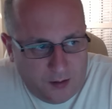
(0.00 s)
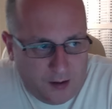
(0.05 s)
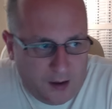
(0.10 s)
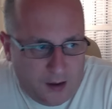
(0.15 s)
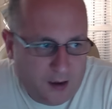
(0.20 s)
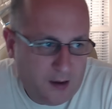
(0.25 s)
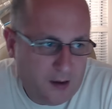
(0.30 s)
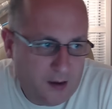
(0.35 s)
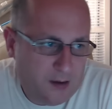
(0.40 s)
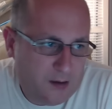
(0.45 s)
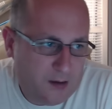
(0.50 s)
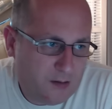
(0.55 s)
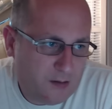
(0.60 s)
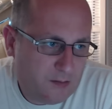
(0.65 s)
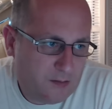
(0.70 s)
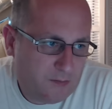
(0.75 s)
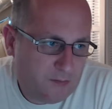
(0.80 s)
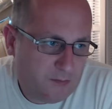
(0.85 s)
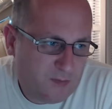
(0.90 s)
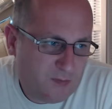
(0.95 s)

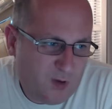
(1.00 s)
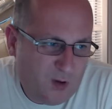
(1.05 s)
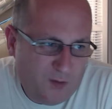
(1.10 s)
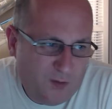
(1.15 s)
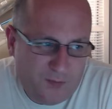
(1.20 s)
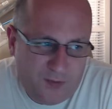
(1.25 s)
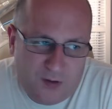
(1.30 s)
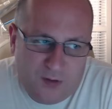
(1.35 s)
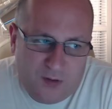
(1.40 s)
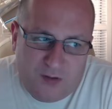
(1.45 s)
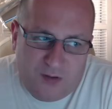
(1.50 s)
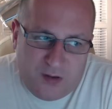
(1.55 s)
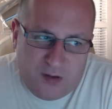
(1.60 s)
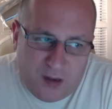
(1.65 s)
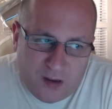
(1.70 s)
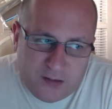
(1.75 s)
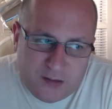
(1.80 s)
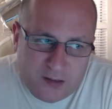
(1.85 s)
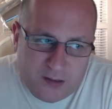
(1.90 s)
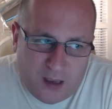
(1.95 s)
and often
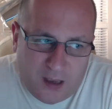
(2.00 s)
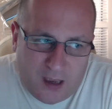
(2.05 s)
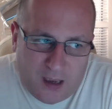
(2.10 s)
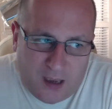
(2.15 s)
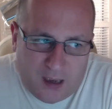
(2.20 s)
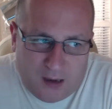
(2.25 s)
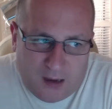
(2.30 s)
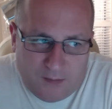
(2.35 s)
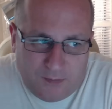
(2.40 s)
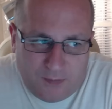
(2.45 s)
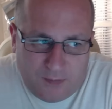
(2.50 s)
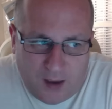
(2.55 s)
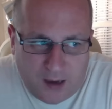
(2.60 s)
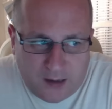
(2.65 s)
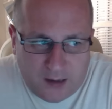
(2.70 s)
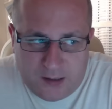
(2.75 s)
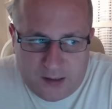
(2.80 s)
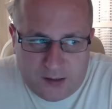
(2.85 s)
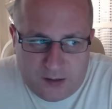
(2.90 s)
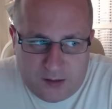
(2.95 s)
doesn't have
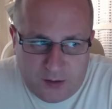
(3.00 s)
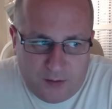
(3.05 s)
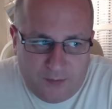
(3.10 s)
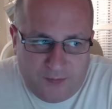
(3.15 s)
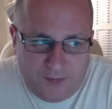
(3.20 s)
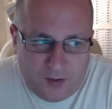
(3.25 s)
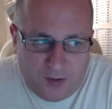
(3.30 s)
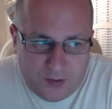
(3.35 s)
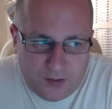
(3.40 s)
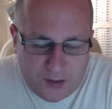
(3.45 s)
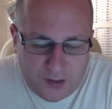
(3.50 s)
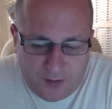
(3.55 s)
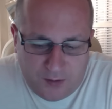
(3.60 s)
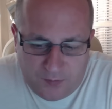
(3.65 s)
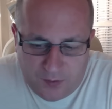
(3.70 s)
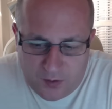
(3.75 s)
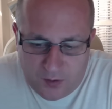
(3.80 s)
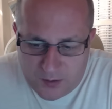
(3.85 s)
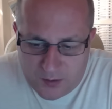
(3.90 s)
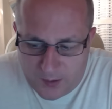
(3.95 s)
access to the funds in the
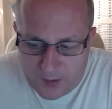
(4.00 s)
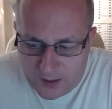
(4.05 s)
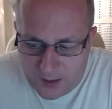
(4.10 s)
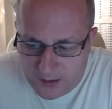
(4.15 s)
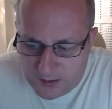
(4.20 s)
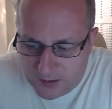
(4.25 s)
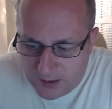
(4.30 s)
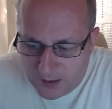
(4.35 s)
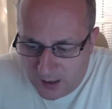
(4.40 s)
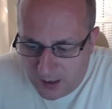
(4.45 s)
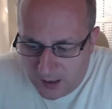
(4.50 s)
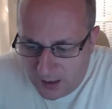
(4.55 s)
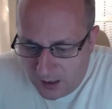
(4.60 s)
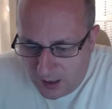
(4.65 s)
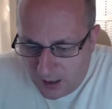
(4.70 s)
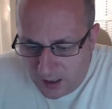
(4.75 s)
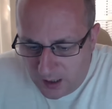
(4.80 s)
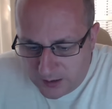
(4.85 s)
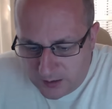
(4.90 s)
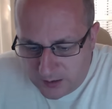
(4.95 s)
first place.
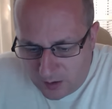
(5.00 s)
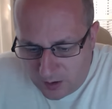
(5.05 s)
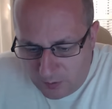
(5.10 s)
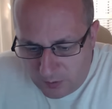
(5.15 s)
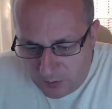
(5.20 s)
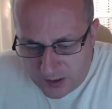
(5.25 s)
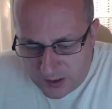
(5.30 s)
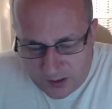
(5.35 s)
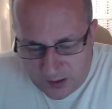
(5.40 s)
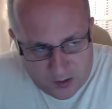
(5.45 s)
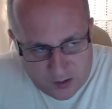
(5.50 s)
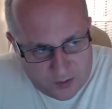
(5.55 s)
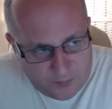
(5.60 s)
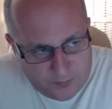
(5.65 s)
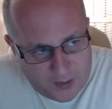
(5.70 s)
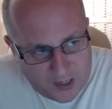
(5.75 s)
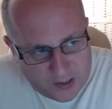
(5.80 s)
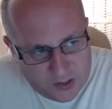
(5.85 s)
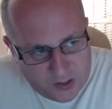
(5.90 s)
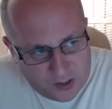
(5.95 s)
It's only when you start
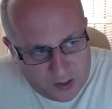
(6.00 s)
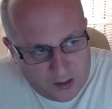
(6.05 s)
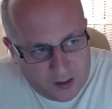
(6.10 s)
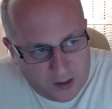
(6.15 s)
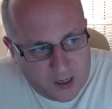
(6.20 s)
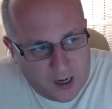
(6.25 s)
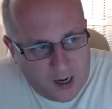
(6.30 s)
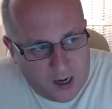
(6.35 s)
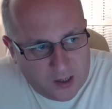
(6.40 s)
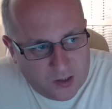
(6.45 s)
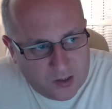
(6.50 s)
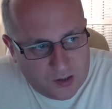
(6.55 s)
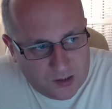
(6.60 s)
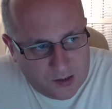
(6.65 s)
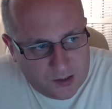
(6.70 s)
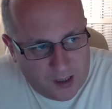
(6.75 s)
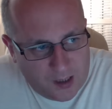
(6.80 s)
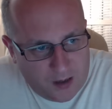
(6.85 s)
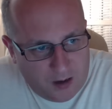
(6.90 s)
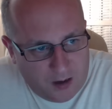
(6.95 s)
splashing the cash and
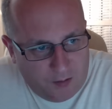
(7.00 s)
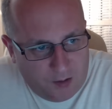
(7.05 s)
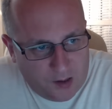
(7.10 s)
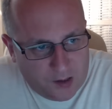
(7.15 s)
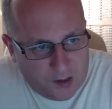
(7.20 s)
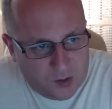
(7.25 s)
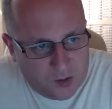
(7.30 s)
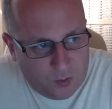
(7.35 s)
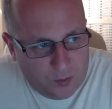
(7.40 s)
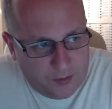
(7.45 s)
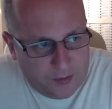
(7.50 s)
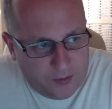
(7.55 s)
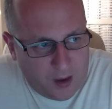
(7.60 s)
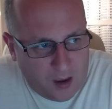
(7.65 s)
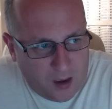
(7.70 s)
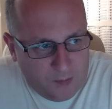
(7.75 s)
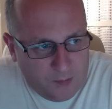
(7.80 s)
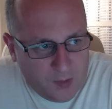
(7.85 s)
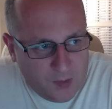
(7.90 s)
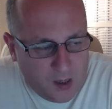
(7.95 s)
stand out like a sore
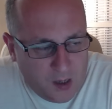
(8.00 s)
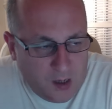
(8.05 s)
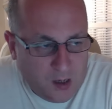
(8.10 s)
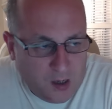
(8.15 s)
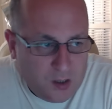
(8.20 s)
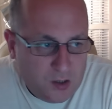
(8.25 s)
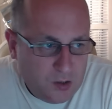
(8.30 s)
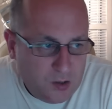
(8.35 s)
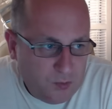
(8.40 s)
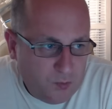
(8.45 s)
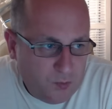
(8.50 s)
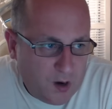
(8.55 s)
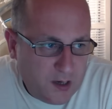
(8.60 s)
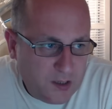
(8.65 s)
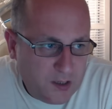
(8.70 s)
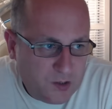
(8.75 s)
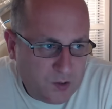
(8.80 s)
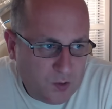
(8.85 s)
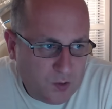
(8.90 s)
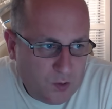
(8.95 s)
thumb you
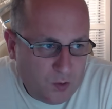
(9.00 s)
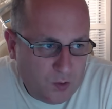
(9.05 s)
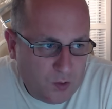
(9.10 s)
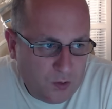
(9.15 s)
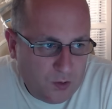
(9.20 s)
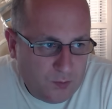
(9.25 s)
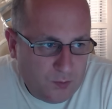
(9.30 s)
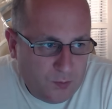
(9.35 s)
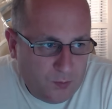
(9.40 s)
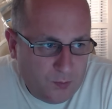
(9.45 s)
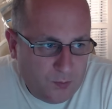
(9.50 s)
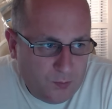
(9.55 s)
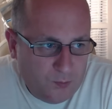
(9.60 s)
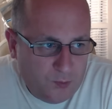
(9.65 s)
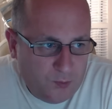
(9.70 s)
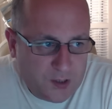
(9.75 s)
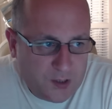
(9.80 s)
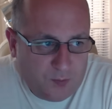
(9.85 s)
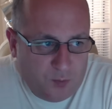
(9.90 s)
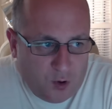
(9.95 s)
raise your
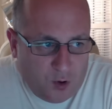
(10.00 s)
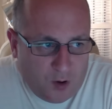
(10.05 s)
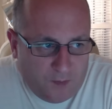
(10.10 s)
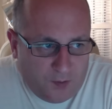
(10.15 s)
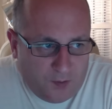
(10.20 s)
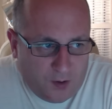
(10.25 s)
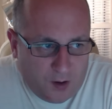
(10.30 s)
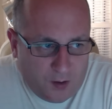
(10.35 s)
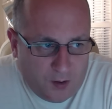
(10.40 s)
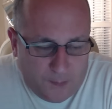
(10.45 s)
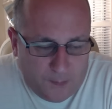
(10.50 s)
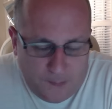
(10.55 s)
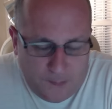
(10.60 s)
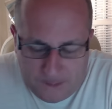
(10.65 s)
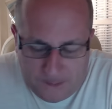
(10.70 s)
risk profile.